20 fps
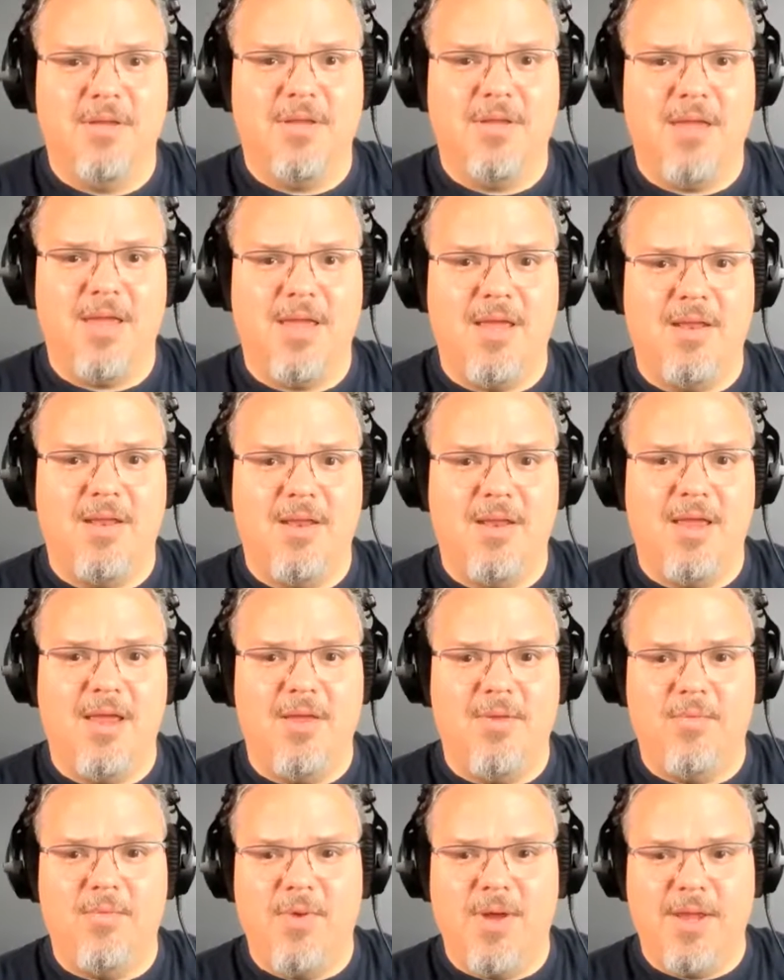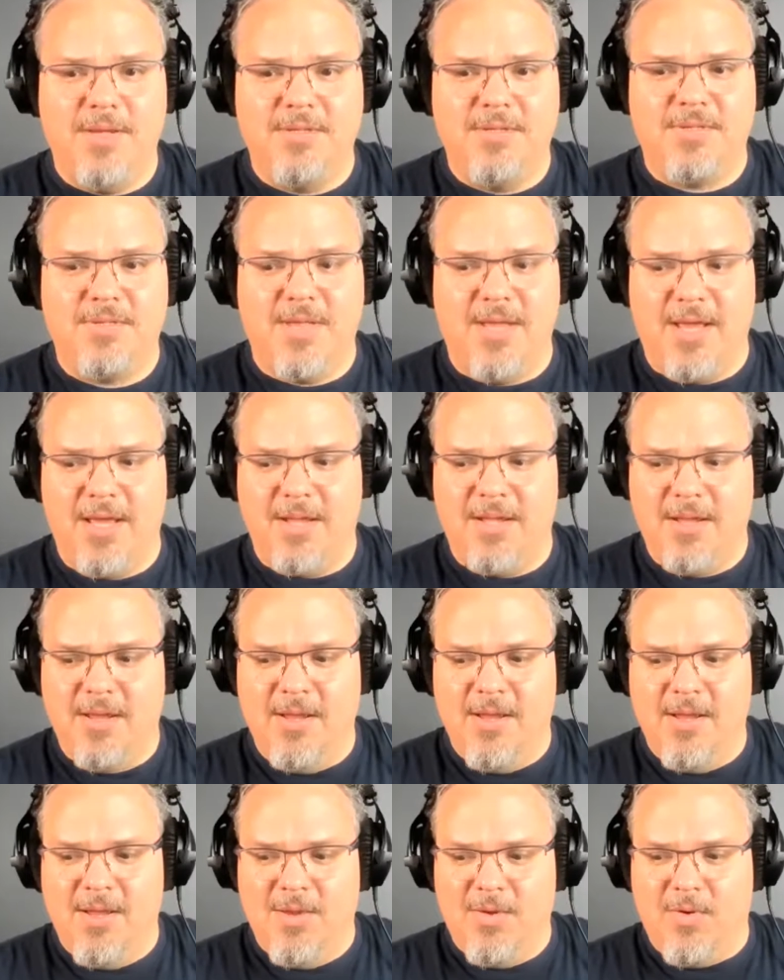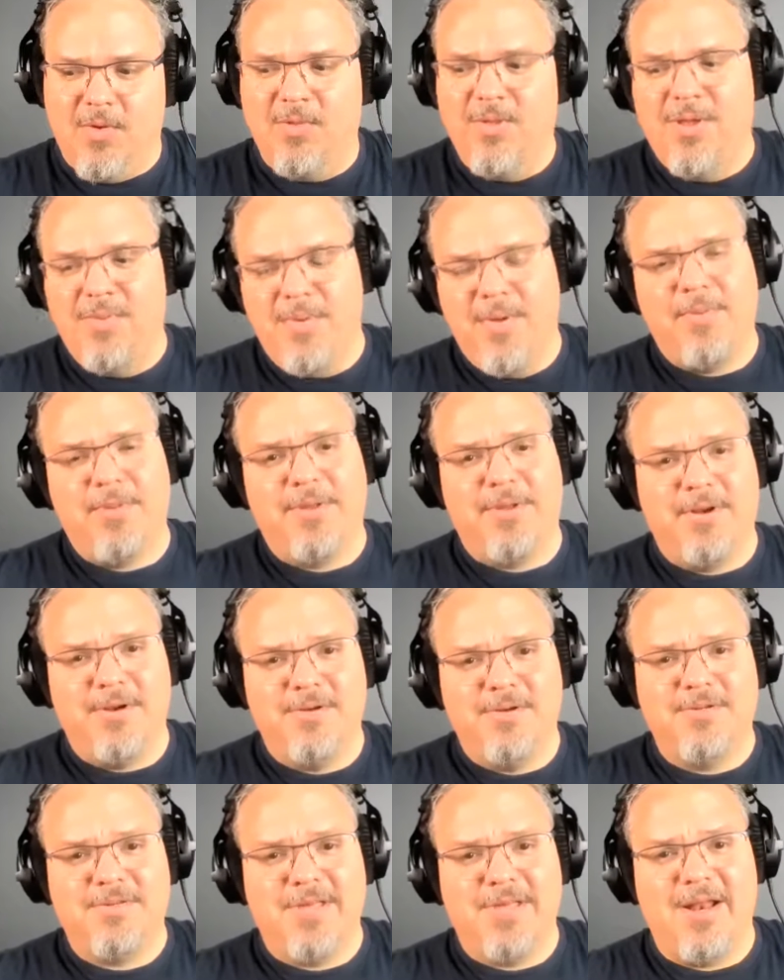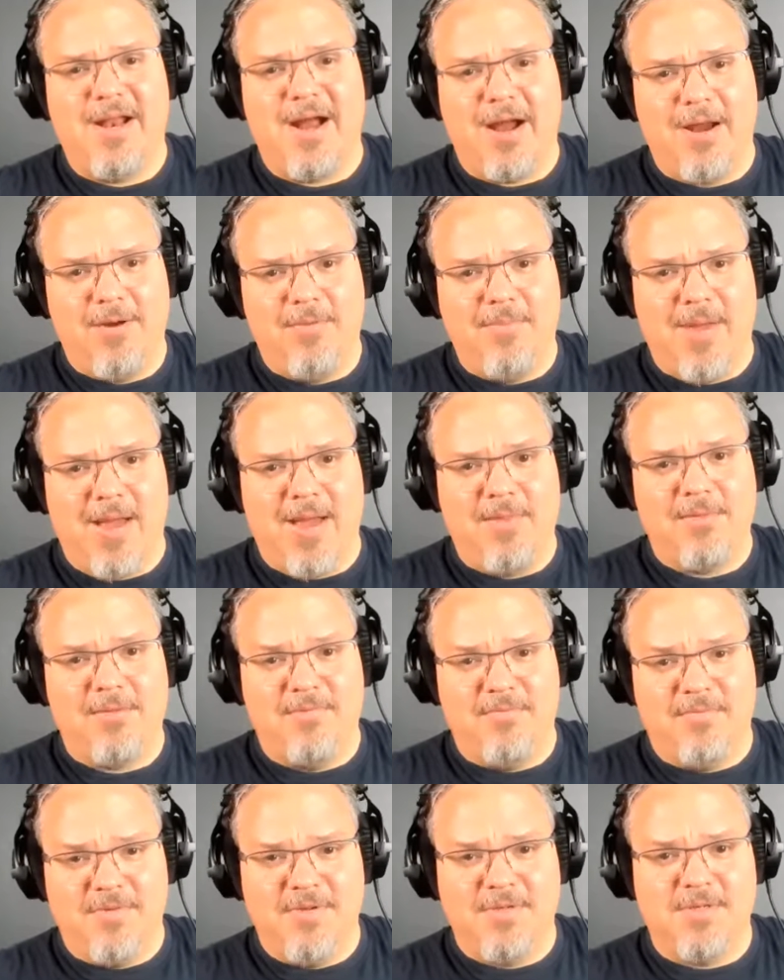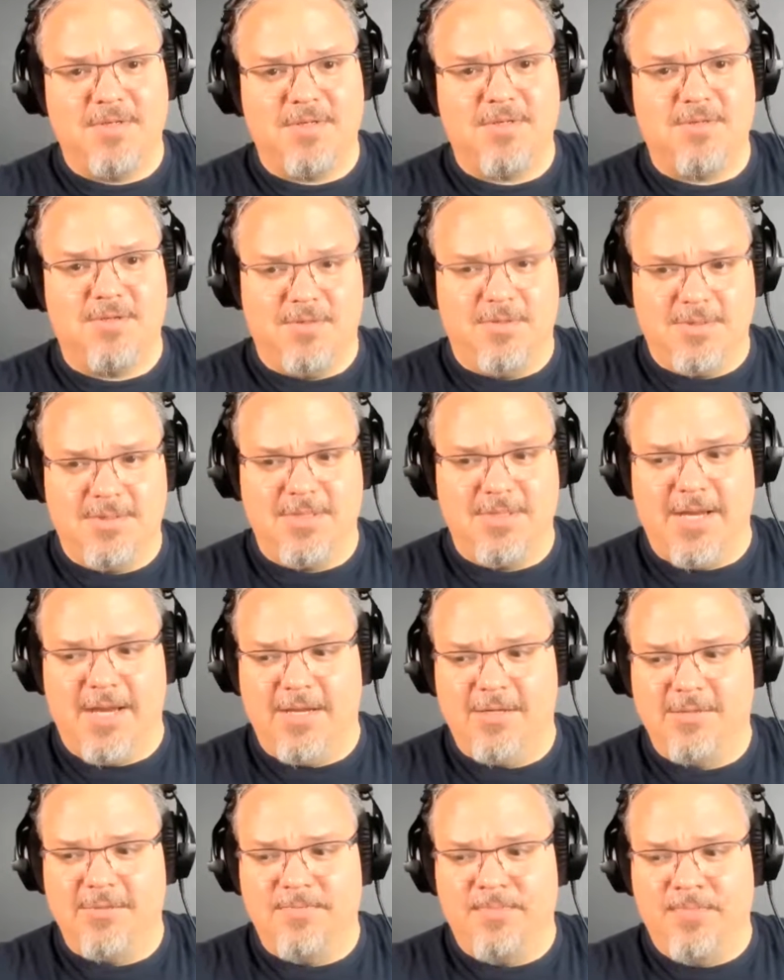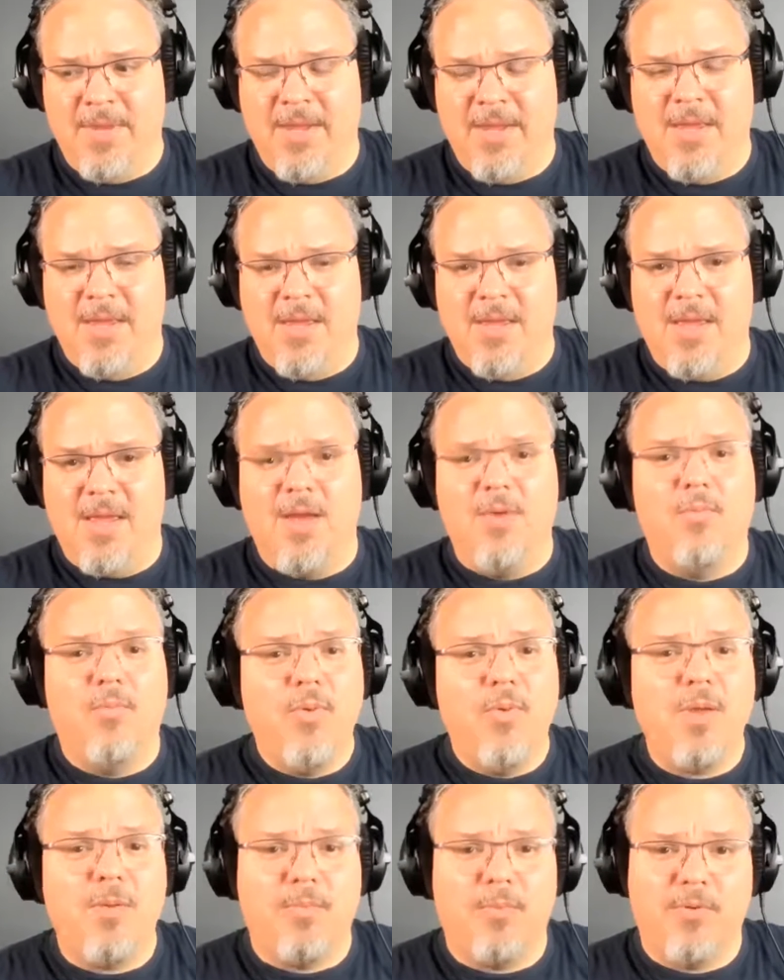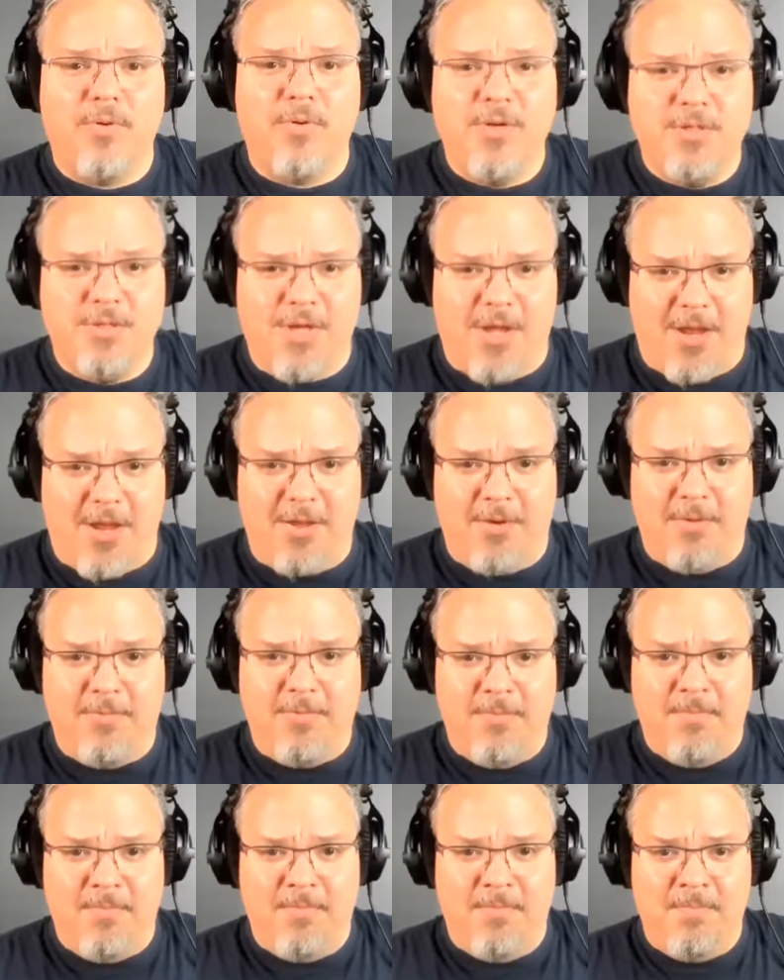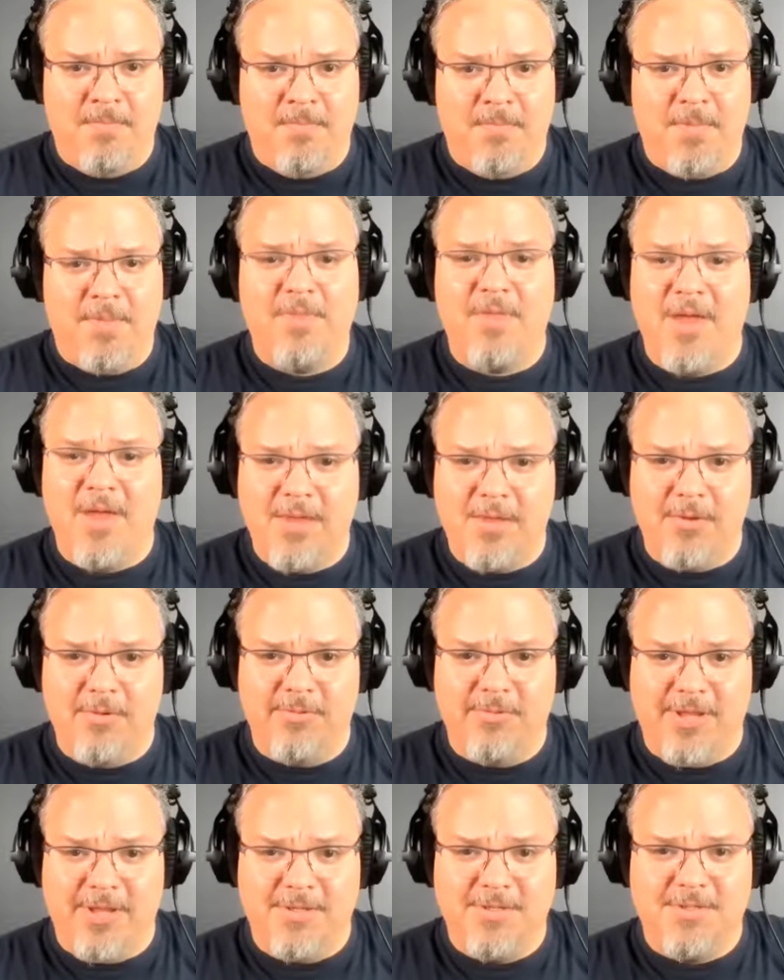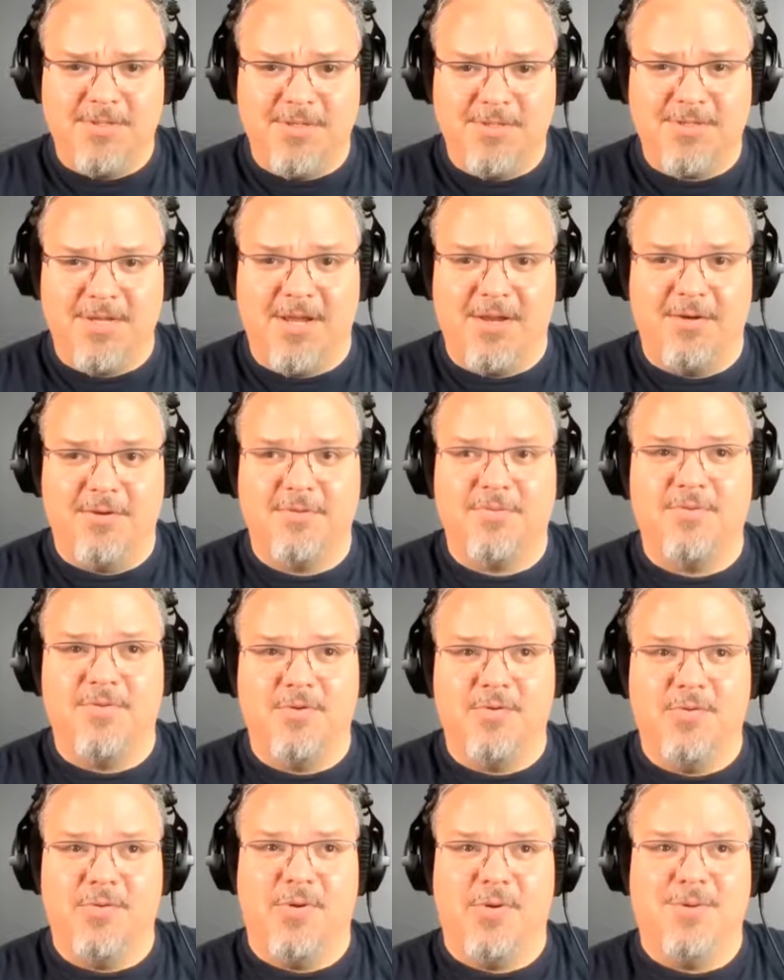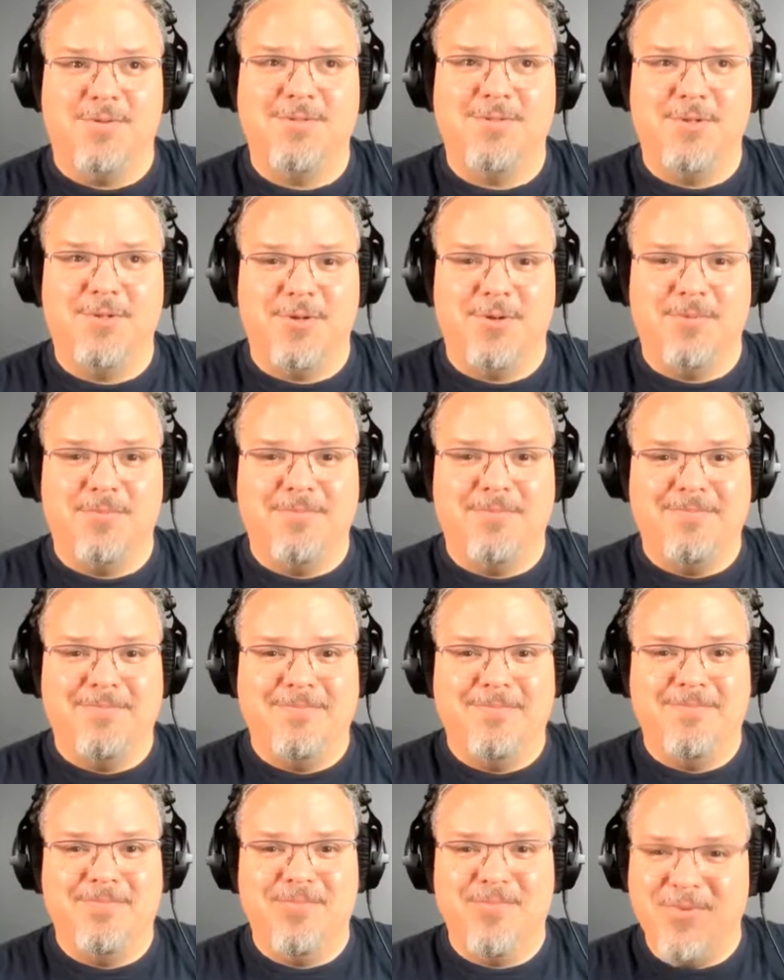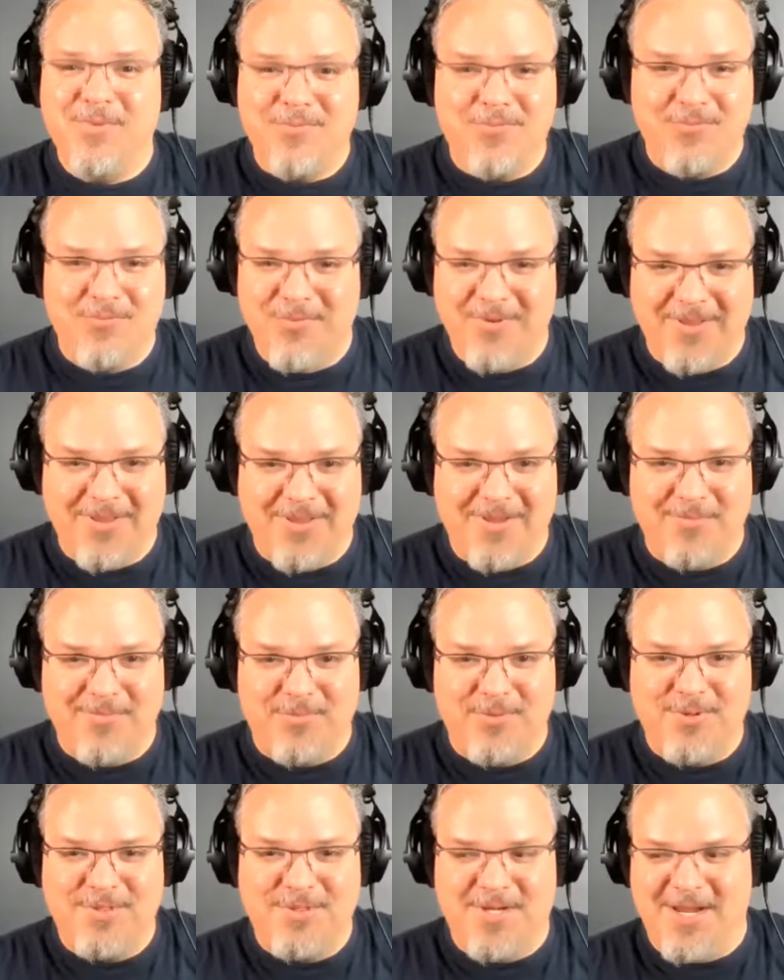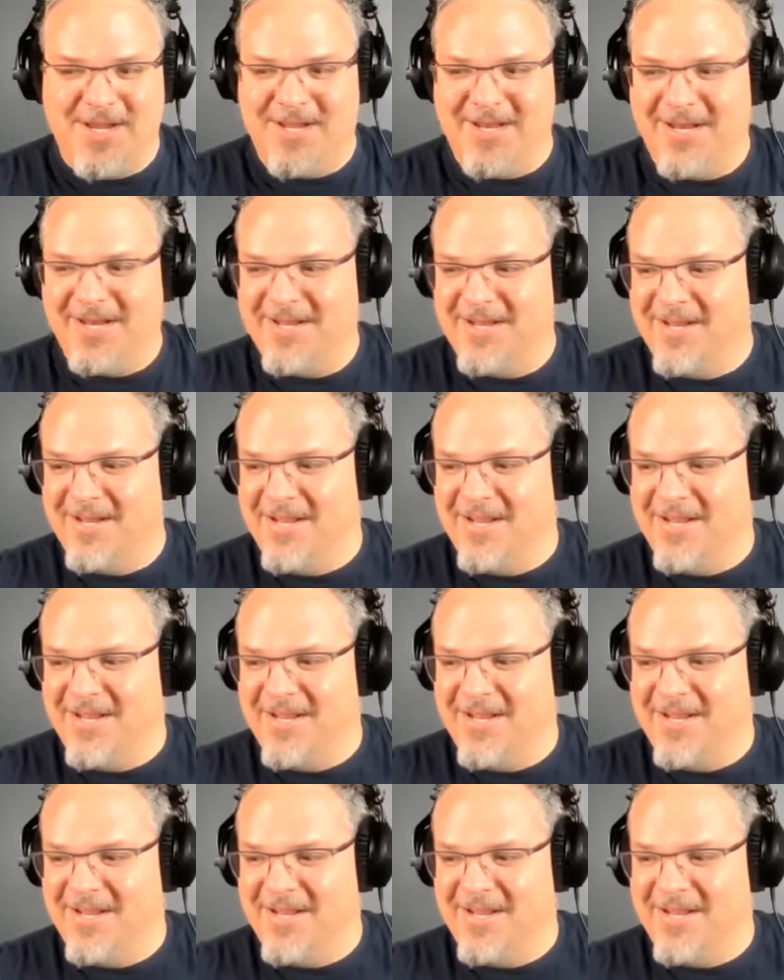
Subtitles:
in ways that only people that understand higher math and physics understand. And we appreciate you. Thank you, lens designers, for doing what you do. We really appreciate it.